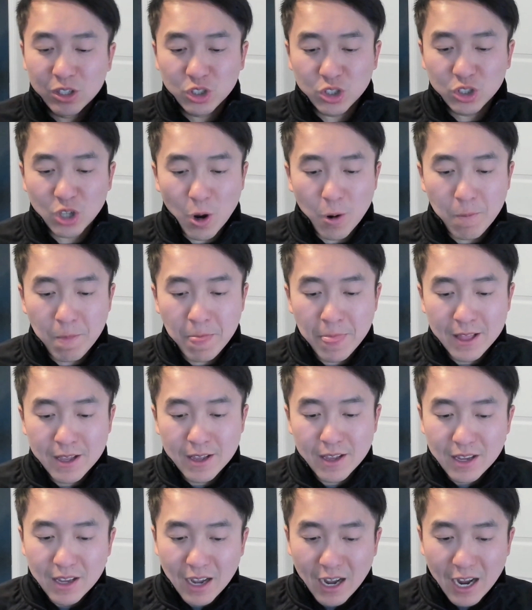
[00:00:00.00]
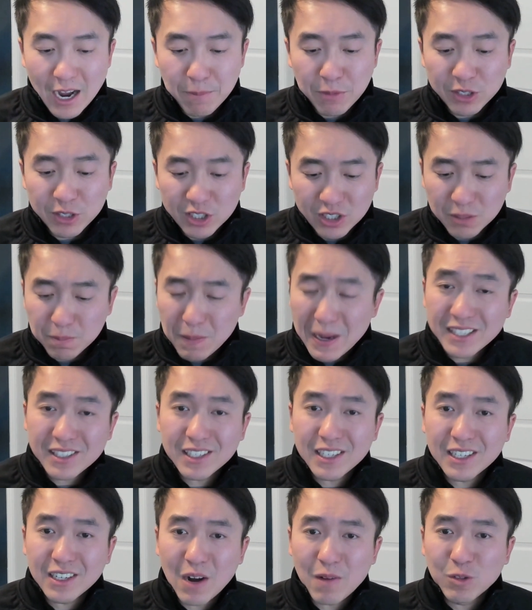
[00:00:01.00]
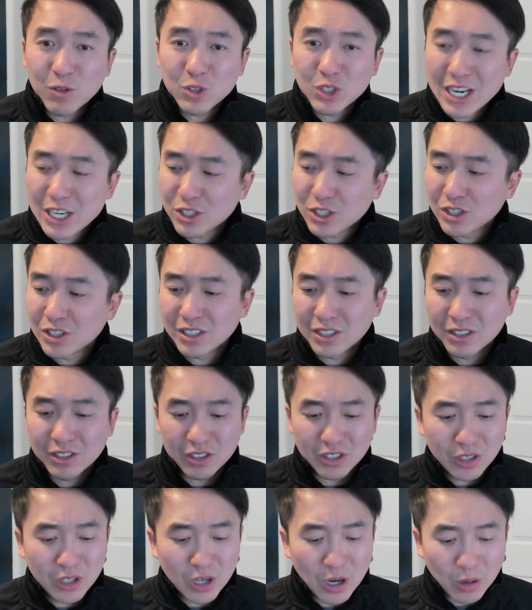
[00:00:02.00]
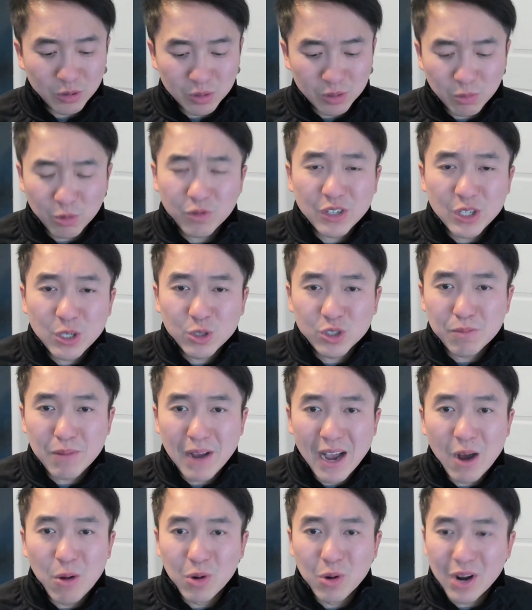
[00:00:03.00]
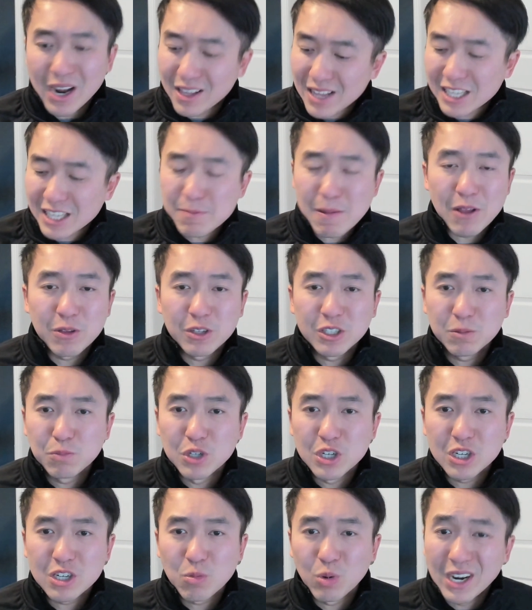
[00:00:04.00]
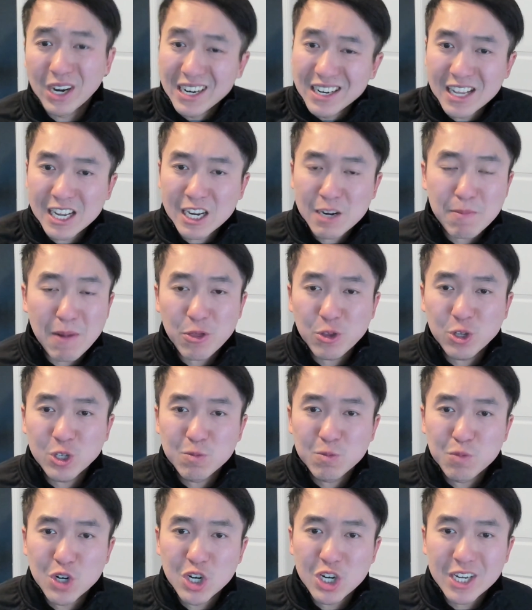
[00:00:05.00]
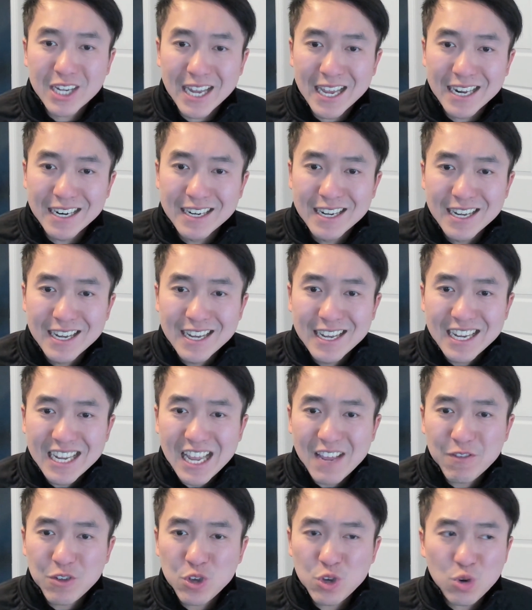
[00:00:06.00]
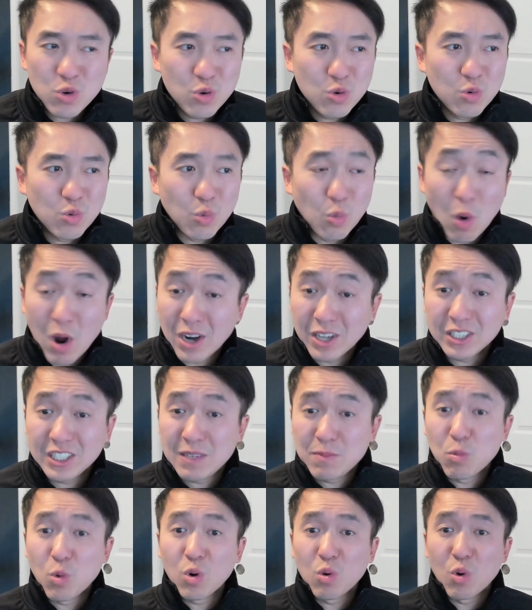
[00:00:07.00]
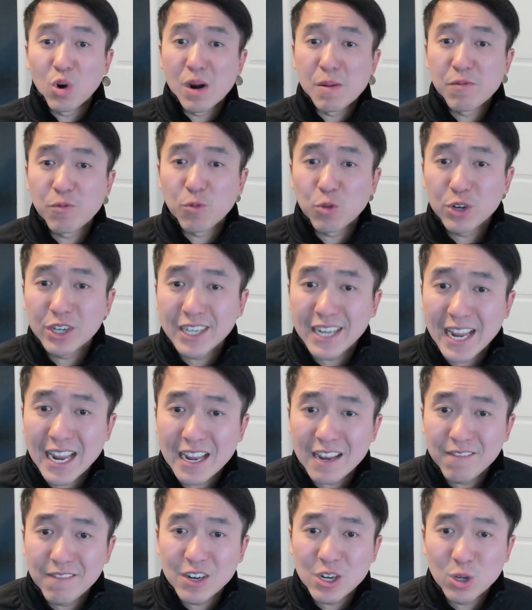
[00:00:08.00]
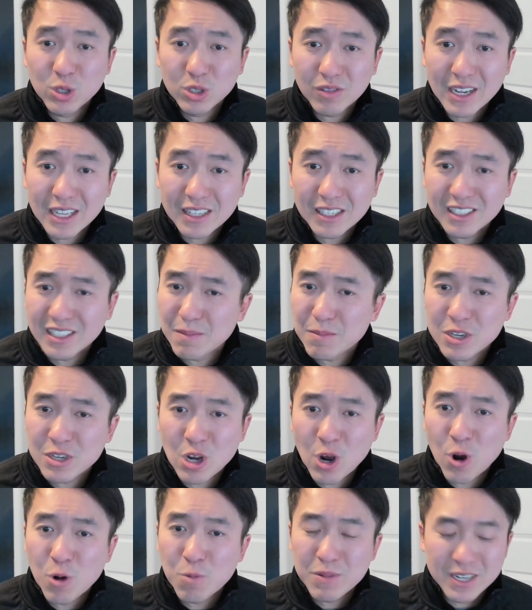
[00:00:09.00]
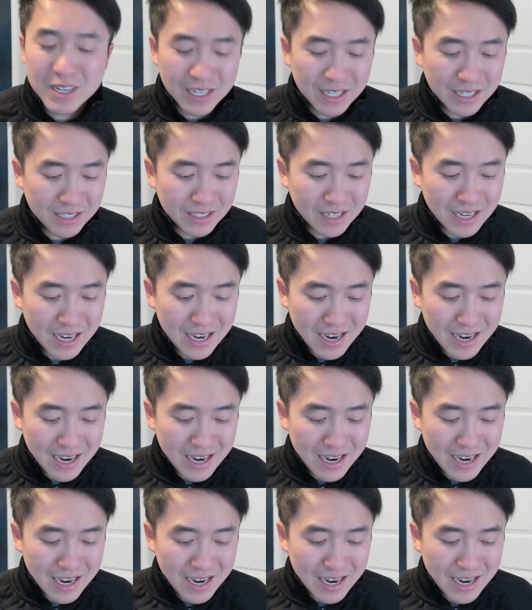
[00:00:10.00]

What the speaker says: so, this is just basically conversations and some reviews about what I liked about this book, what I didn't like about this book, and if you want to see more Warhammer 40k videos like this, let me know, because